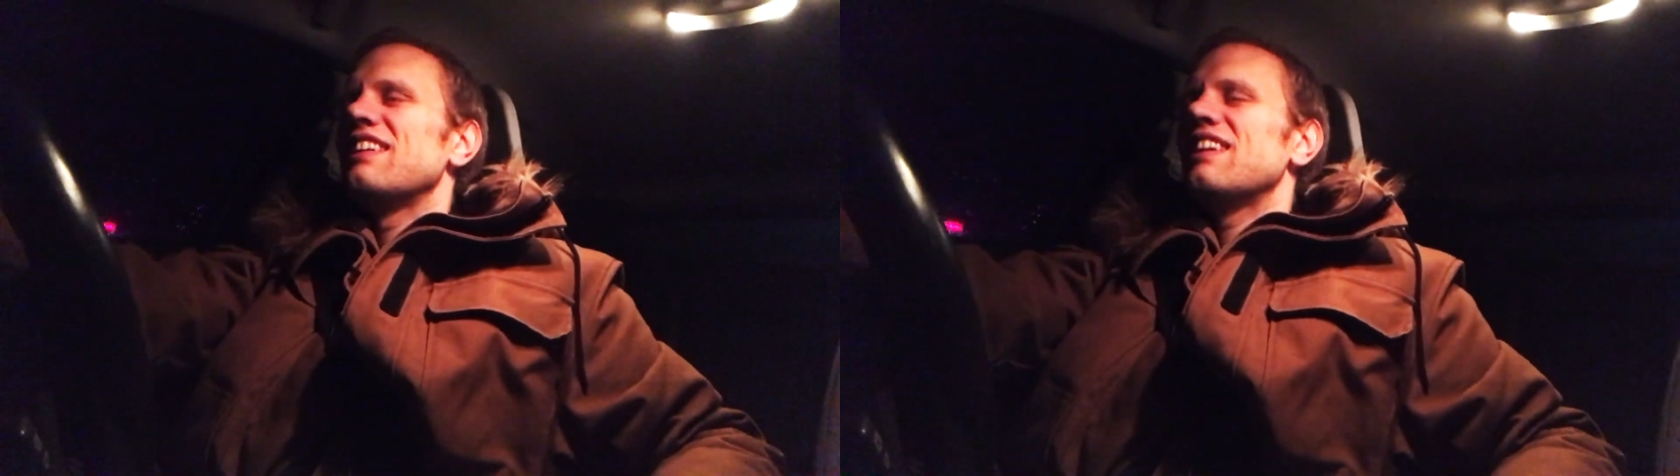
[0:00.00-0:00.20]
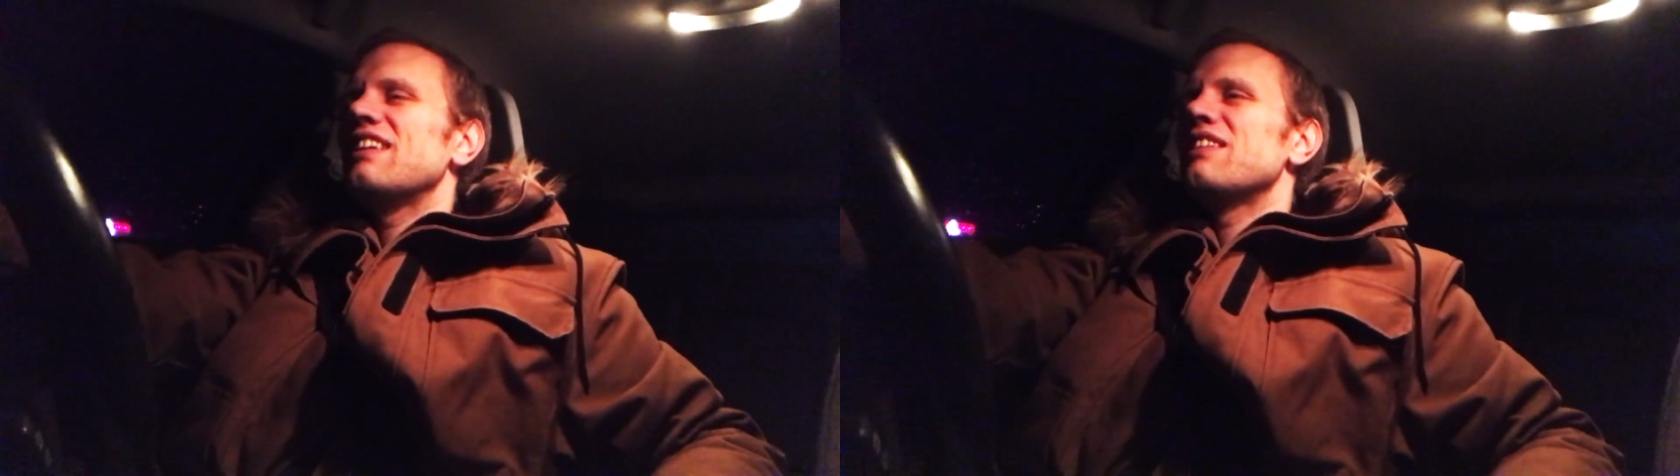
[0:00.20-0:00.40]

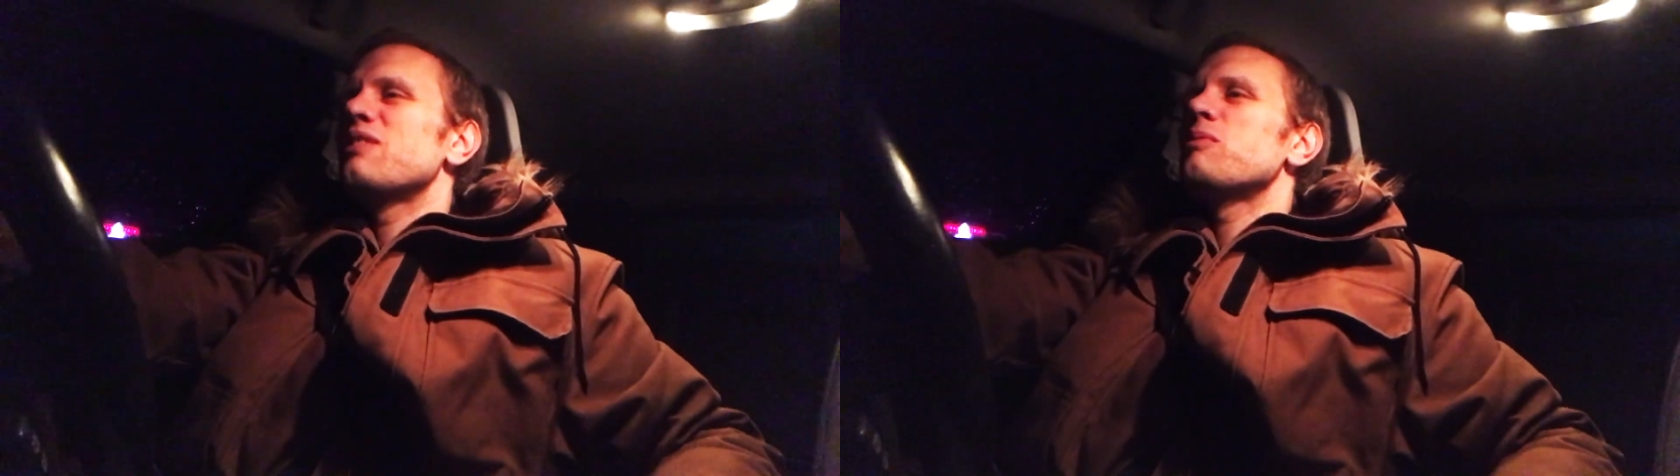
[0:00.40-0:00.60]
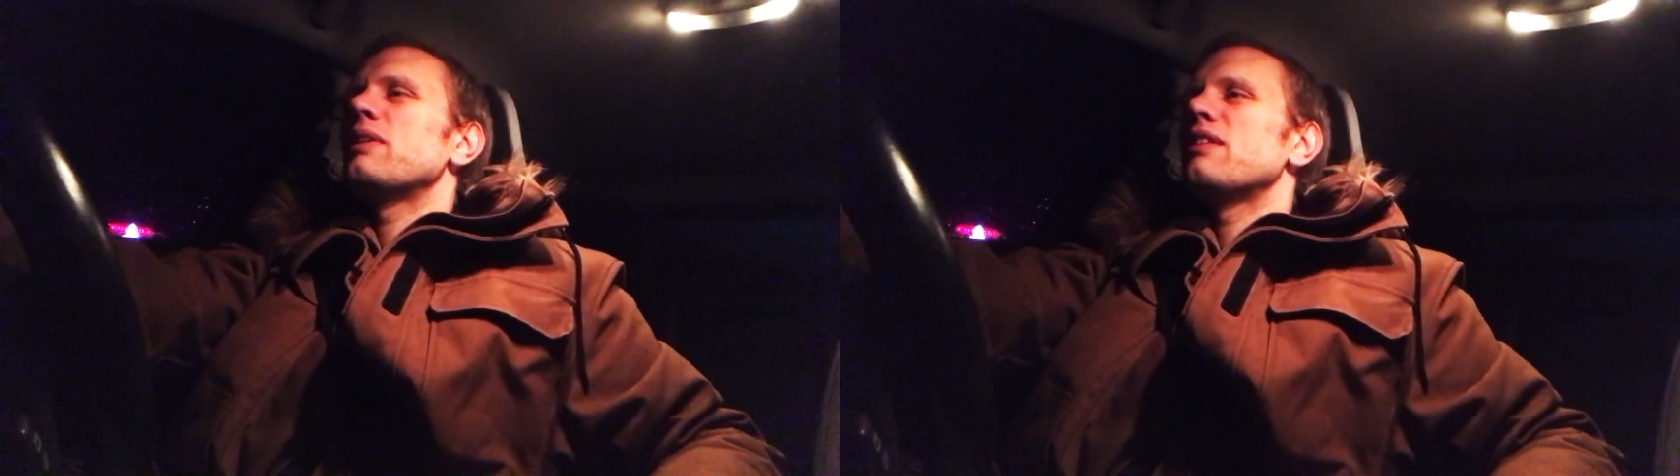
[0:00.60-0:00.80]
I don't
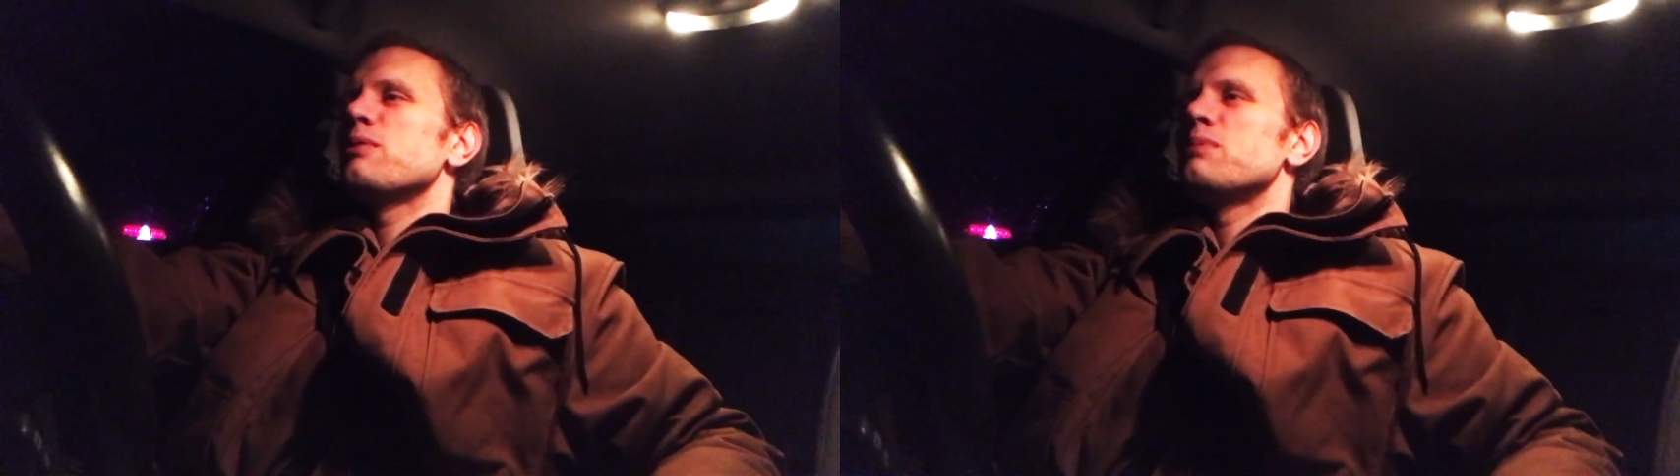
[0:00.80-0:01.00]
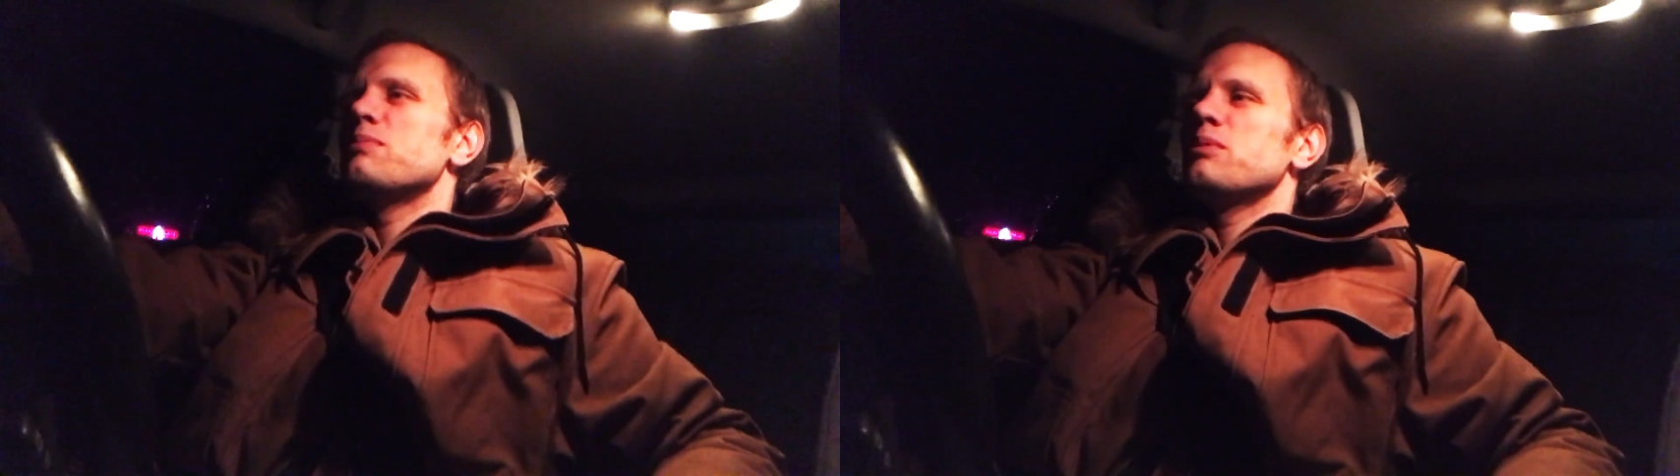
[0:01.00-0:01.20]
know about
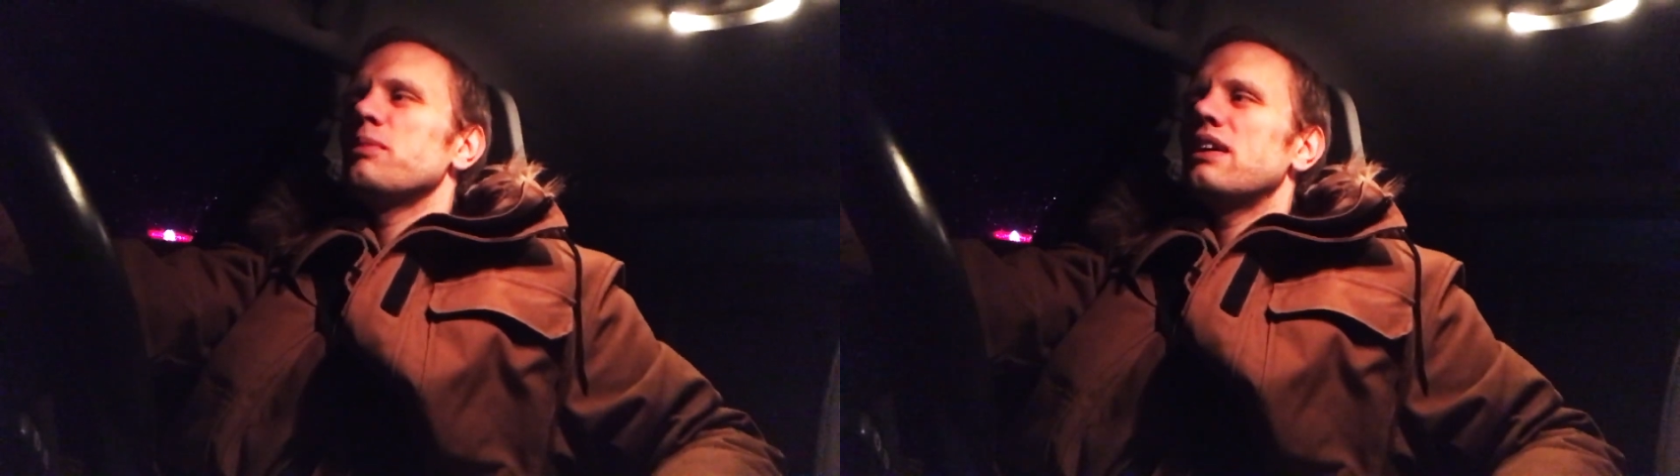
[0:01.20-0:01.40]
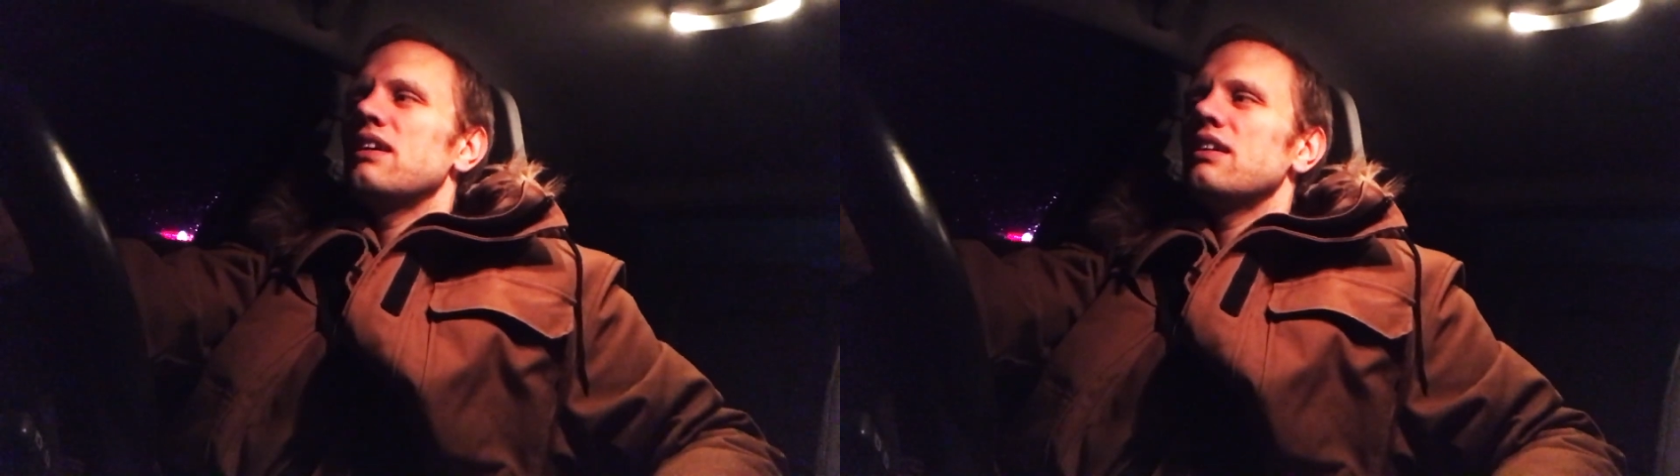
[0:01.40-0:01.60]
other people,
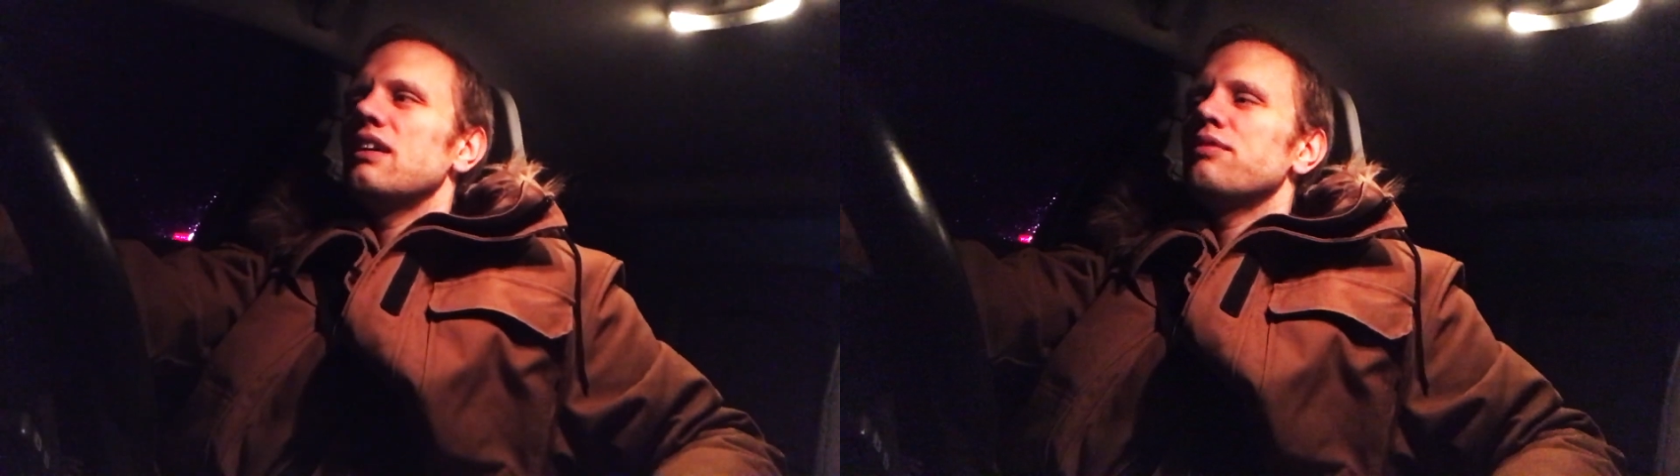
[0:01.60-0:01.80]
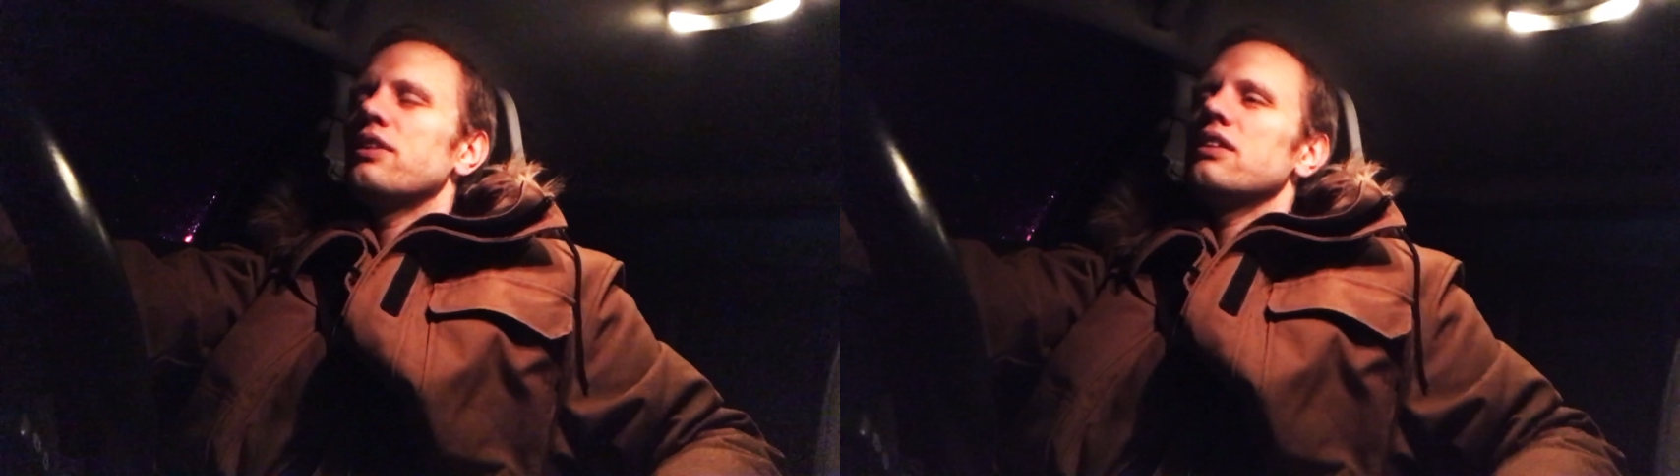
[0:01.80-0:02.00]
but
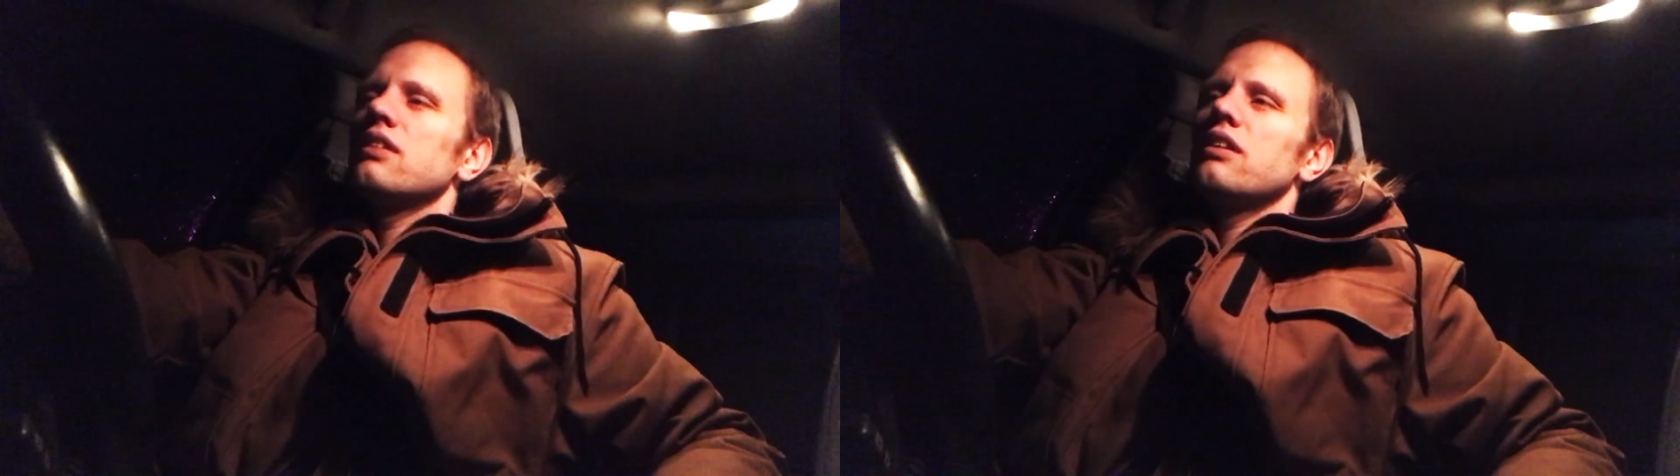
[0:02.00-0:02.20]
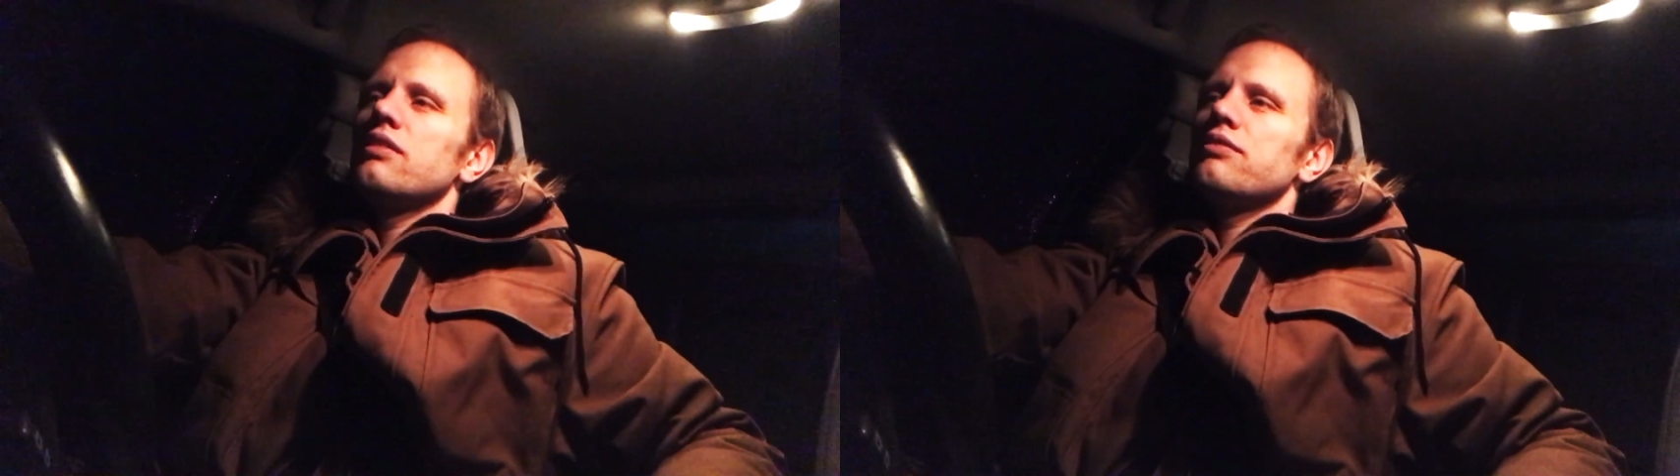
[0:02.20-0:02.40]
I
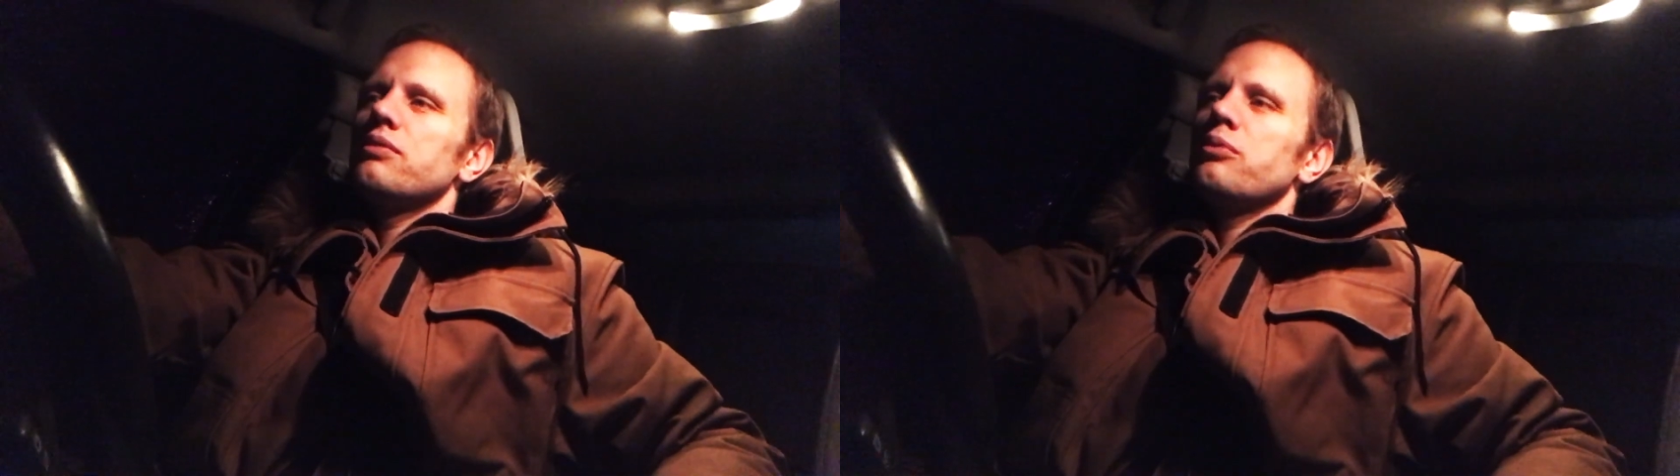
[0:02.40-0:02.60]
freaking love